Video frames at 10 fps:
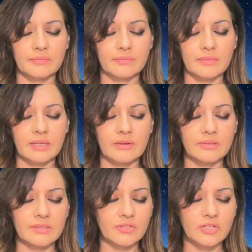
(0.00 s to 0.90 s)
And there
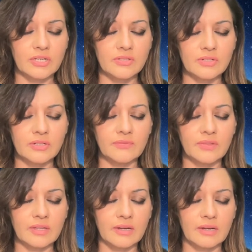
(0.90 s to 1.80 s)
is a changing of
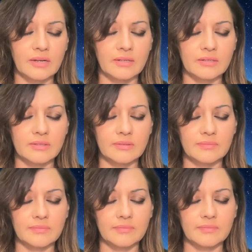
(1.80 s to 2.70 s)
the guard,
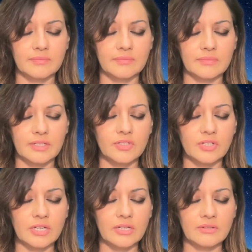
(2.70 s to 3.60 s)
a
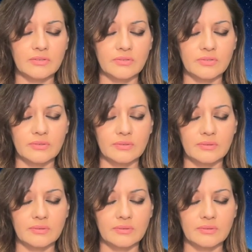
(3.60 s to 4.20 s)
change.